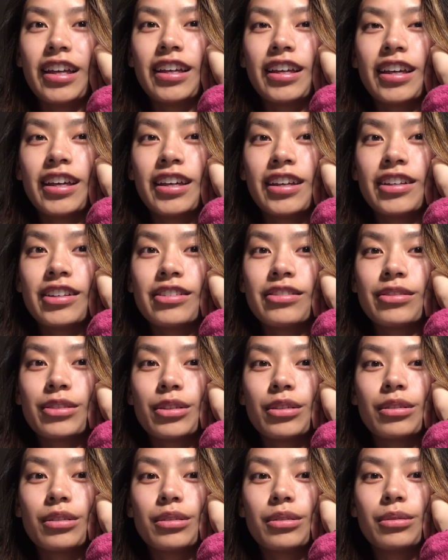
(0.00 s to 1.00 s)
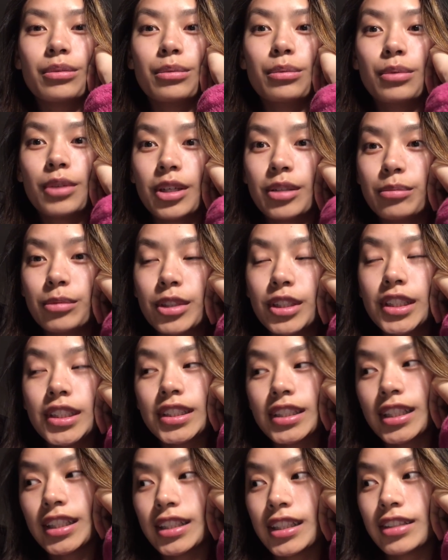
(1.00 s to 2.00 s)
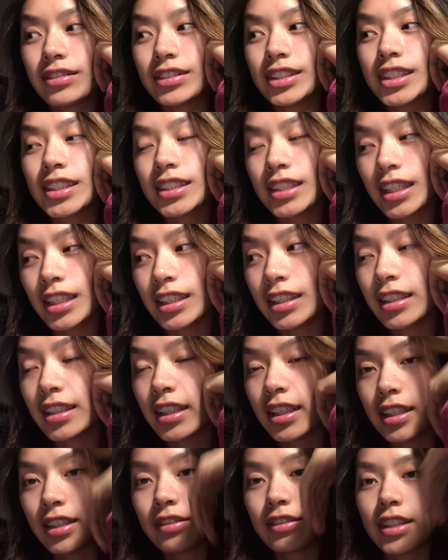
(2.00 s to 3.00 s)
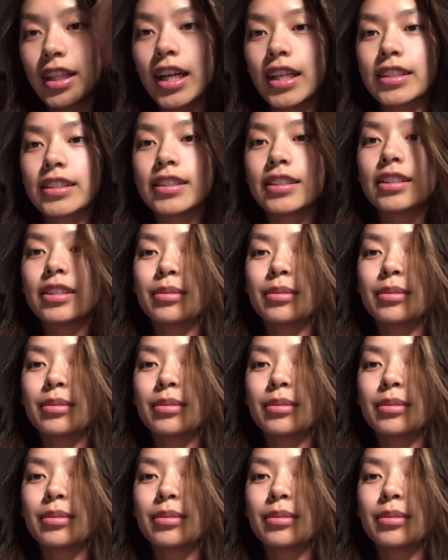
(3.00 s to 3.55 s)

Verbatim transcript: have one more day left to study. I have classes